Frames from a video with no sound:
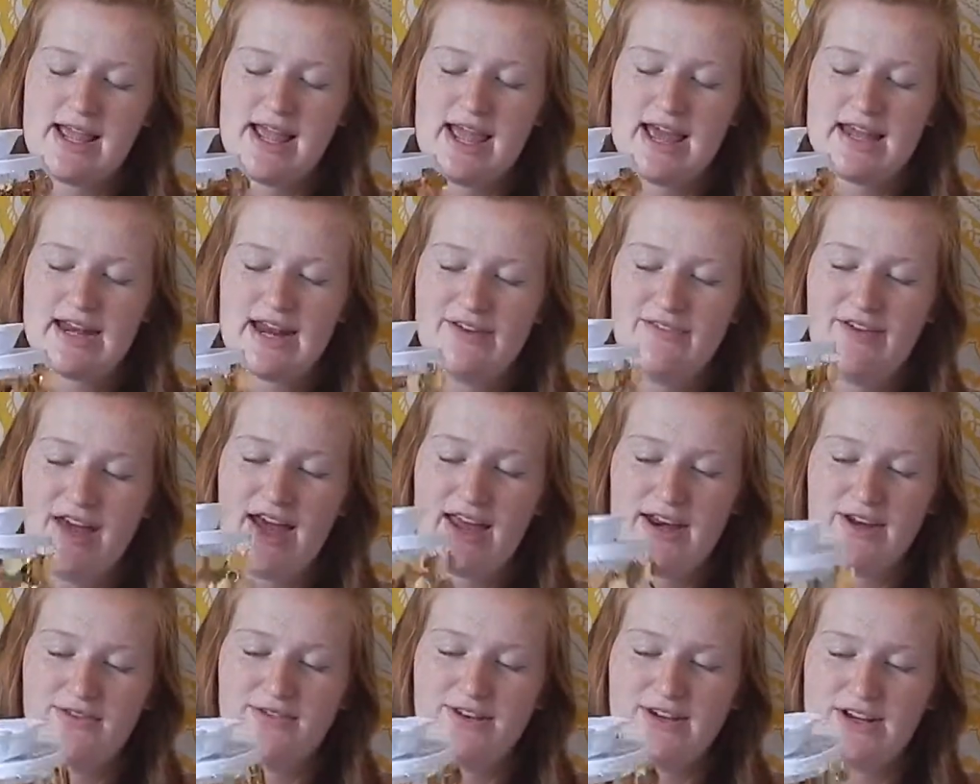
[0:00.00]
and I've
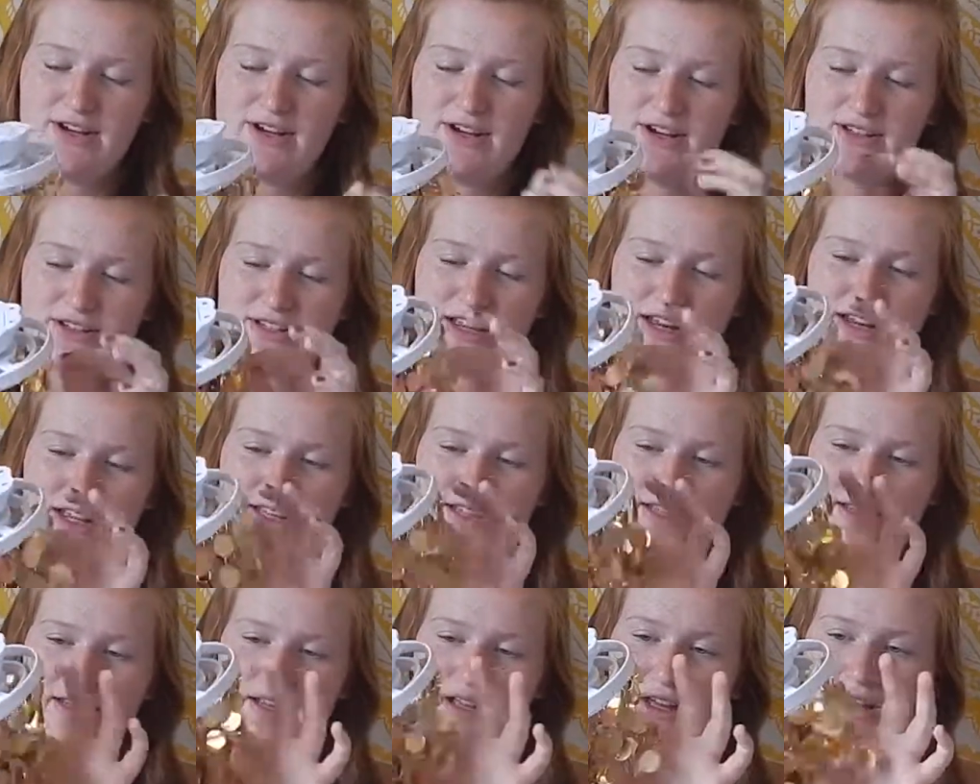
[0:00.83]
had it for years, and
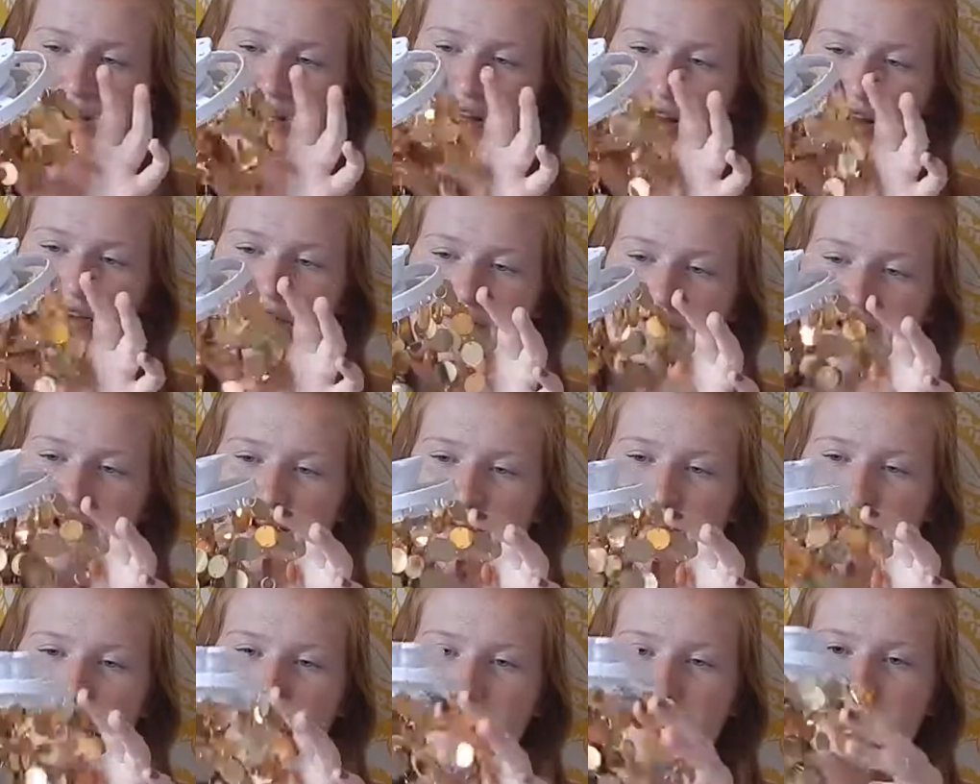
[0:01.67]
it's very,
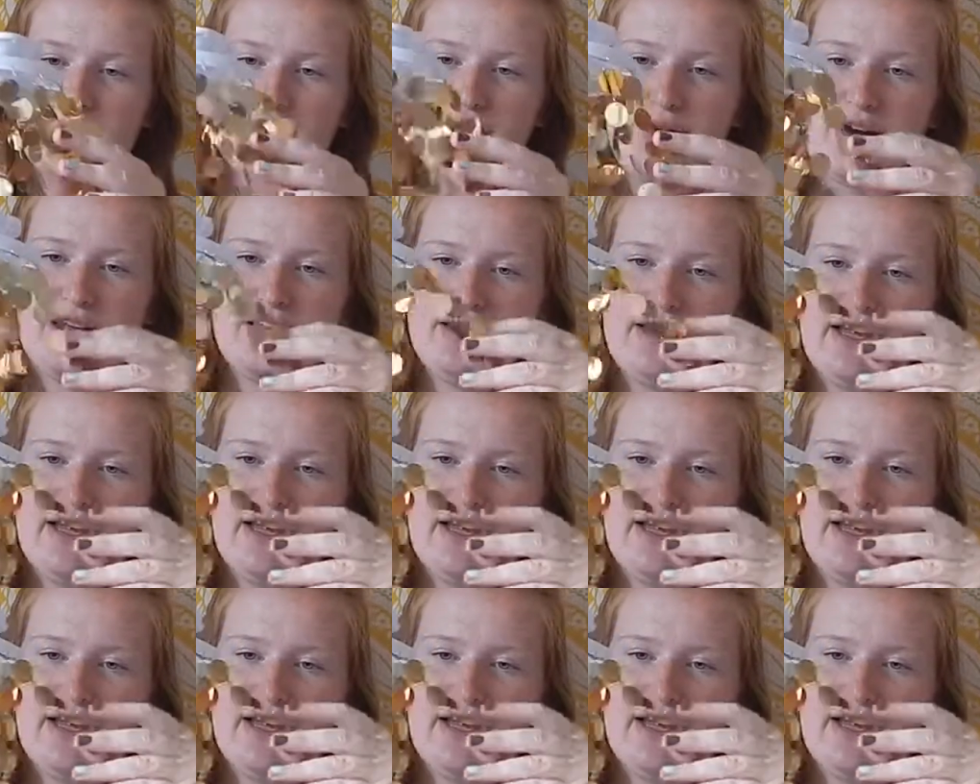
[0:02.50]
very broken.